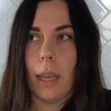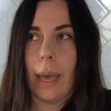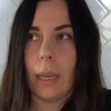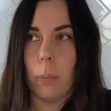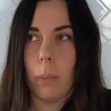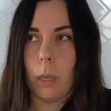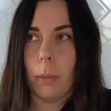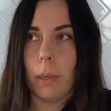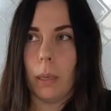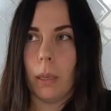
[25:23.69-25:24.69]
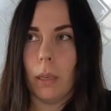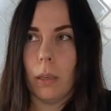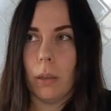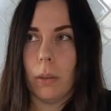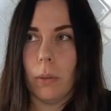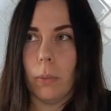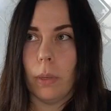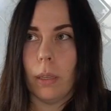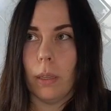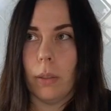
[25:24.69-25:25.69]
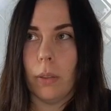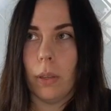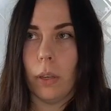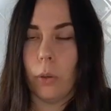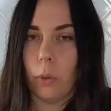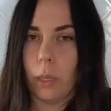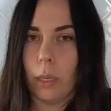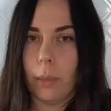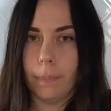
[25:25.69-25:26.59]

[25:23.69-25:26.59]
had a baby with a cookie.